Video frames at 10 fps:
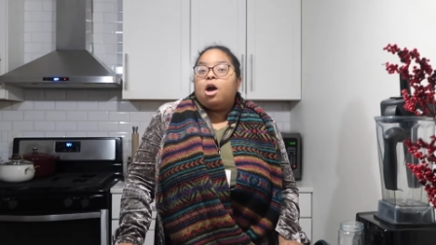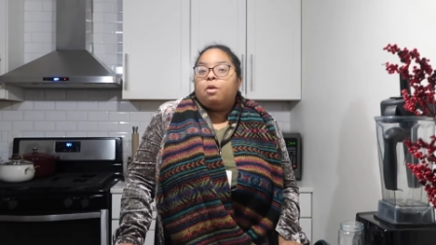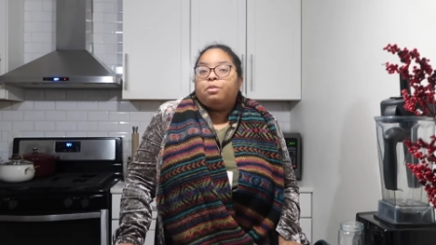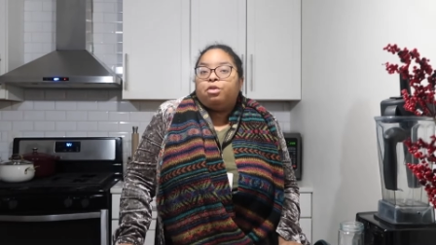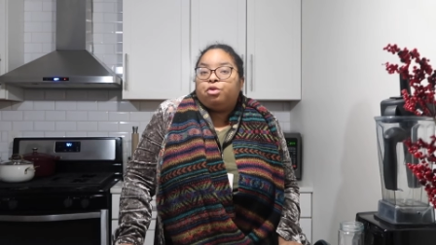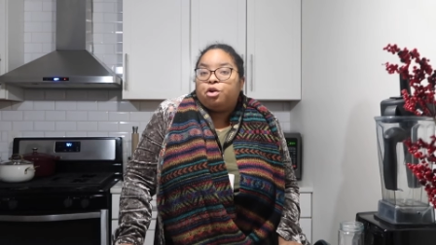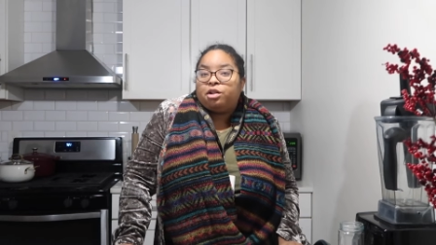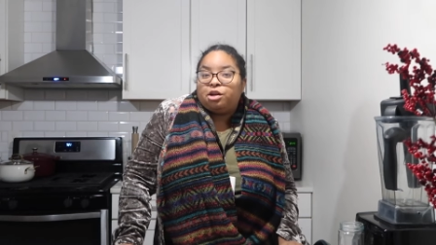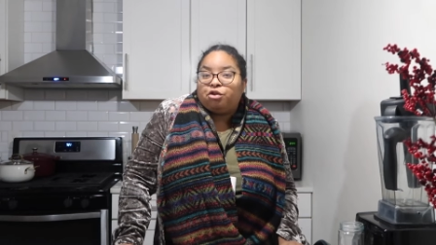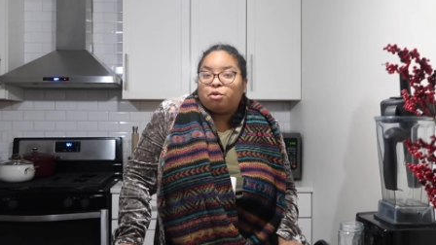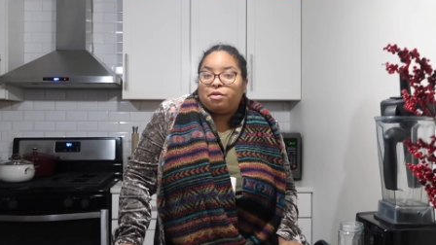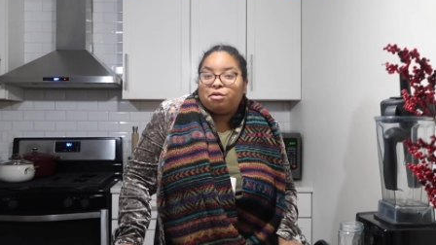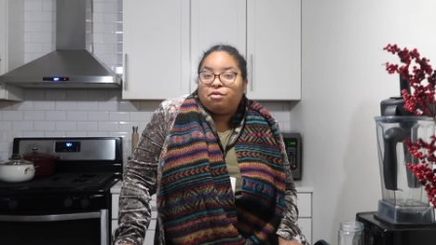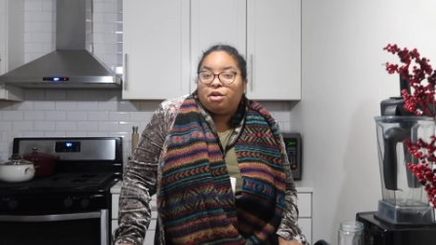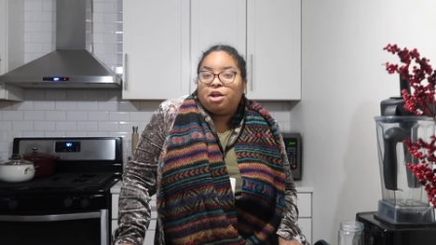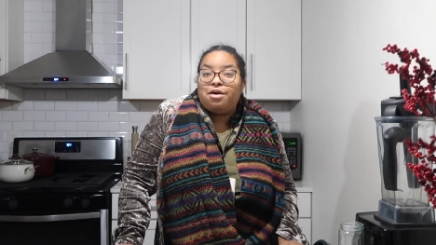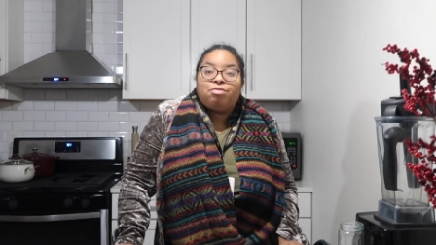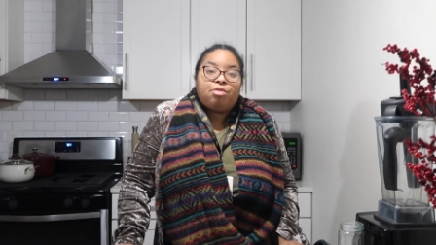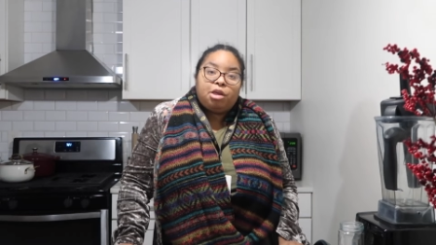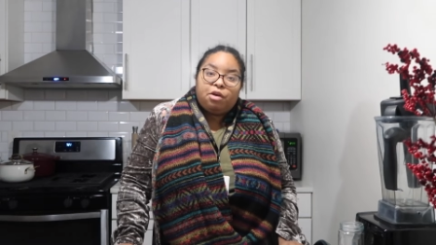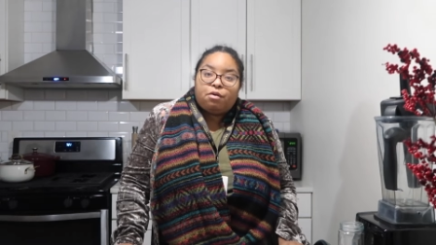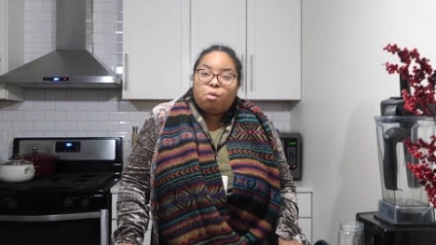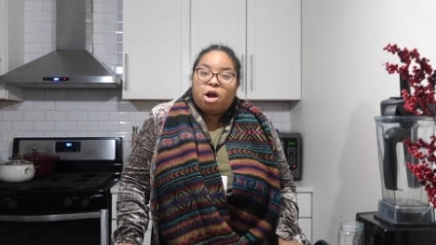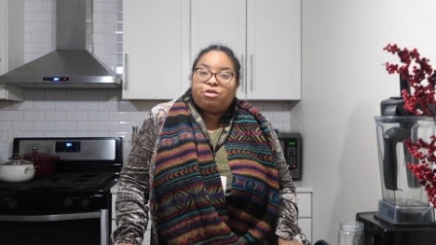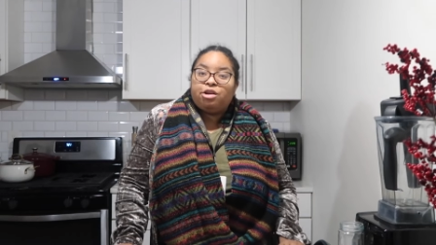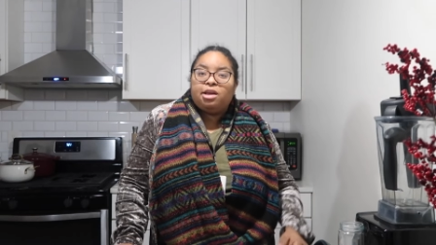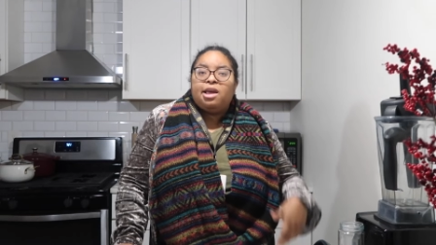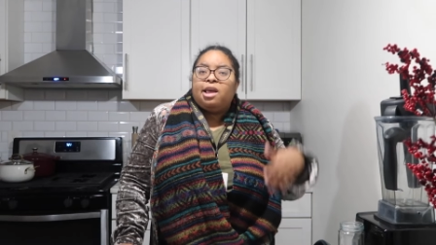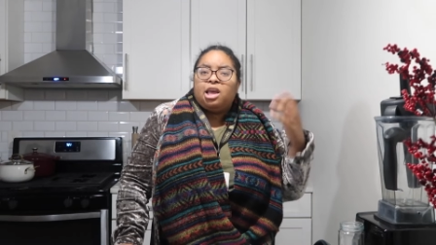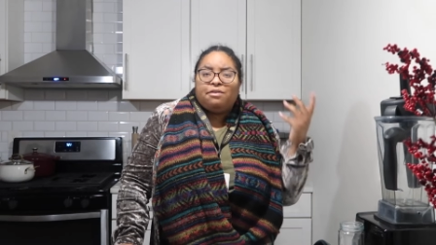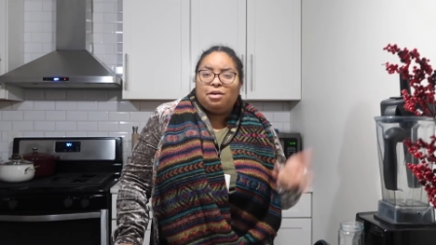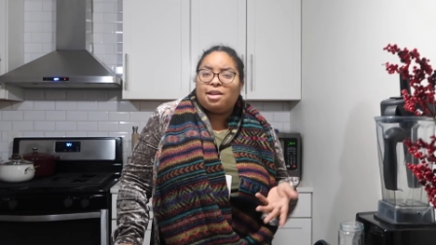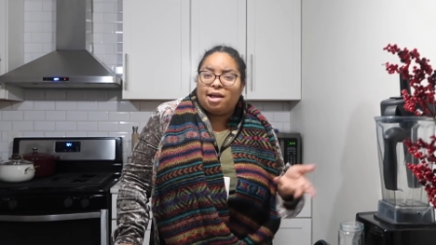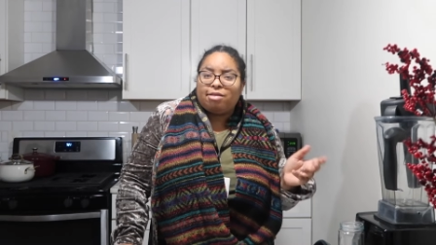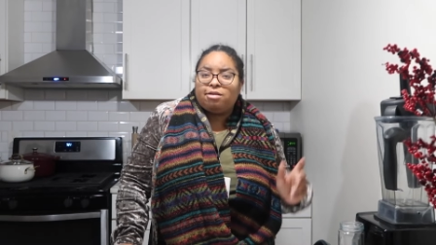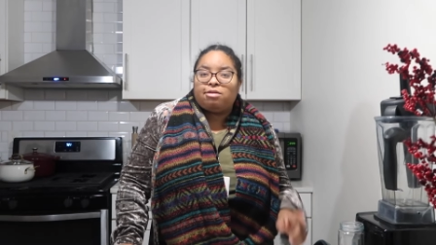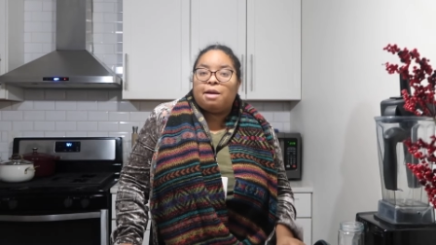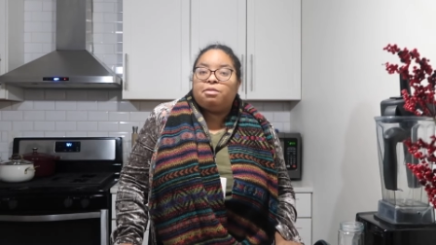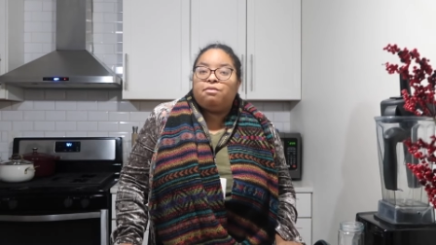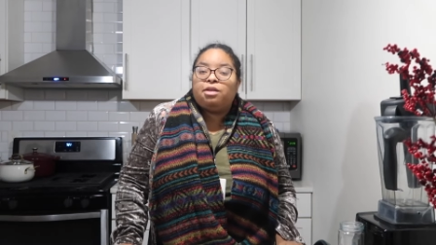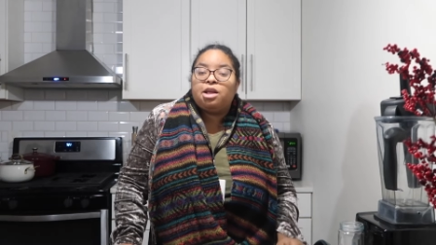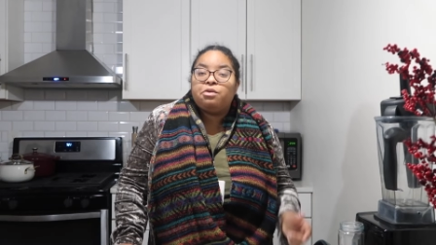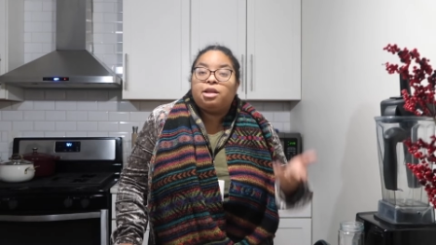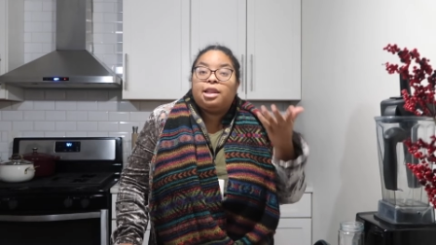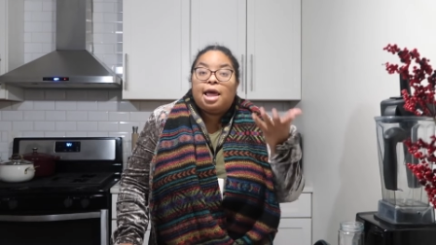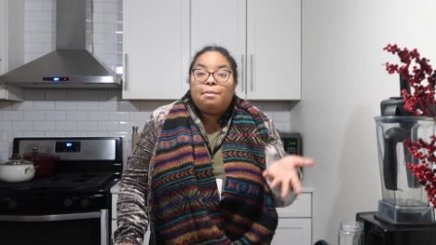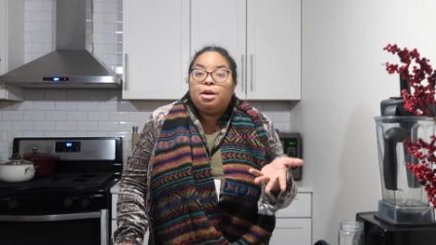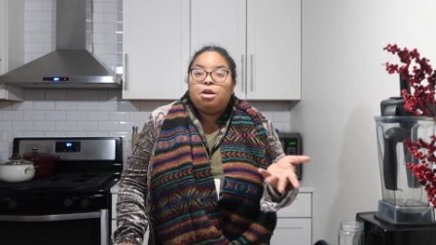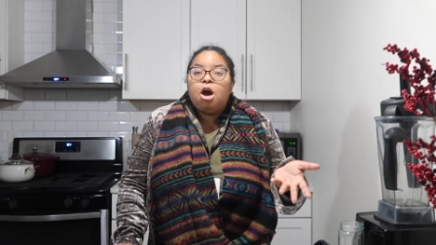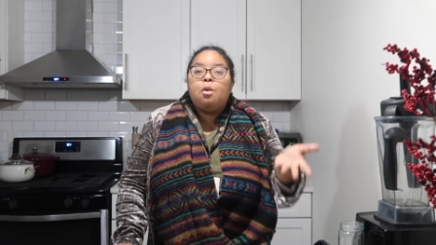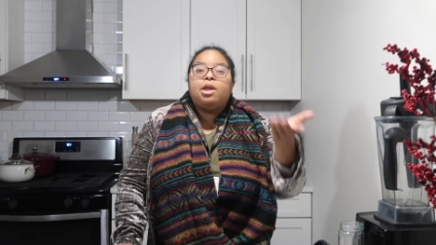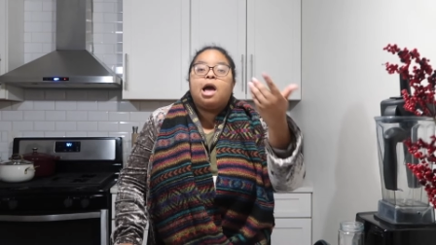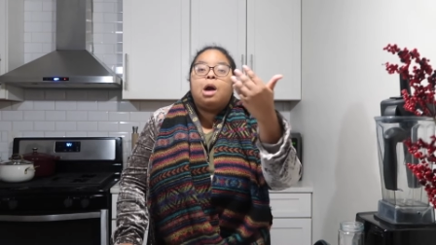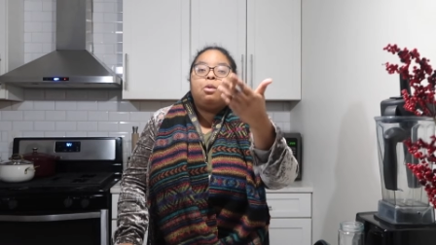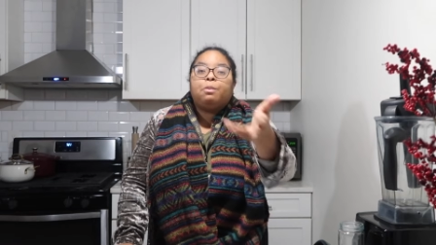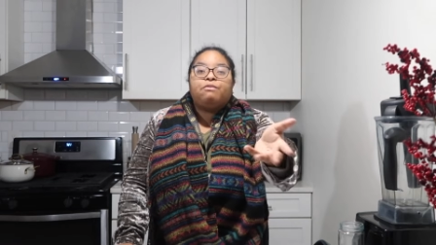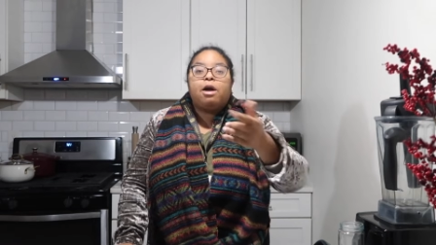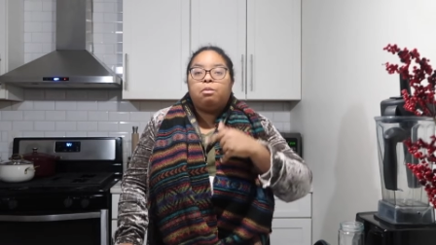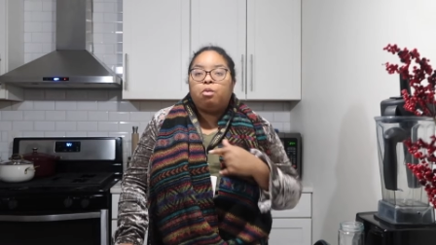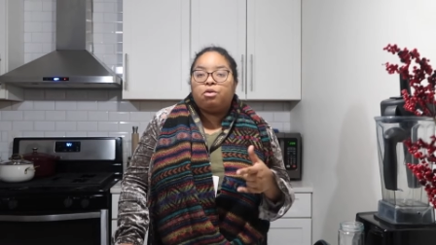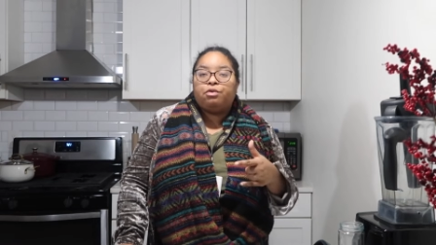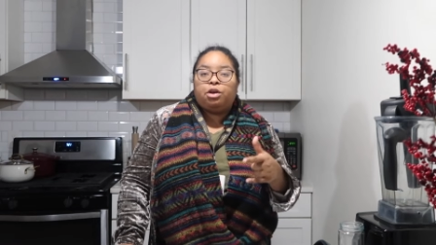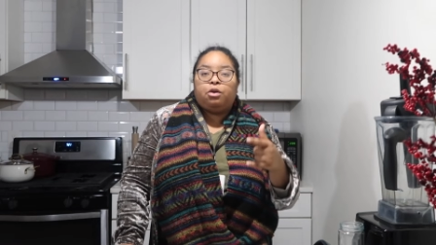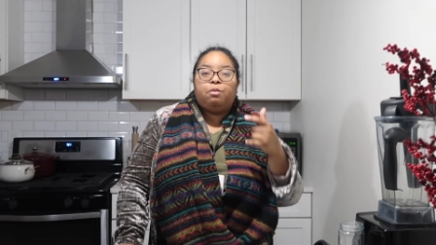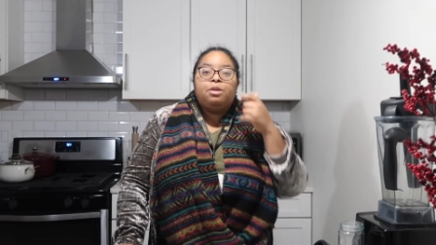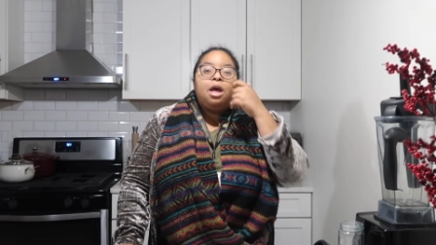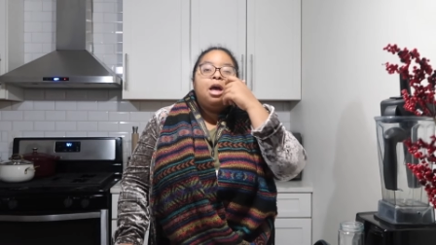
hope you thoroughly enjoyed this video. Thank you for watching. If you like these types of videos, let me know and I will provide more for you.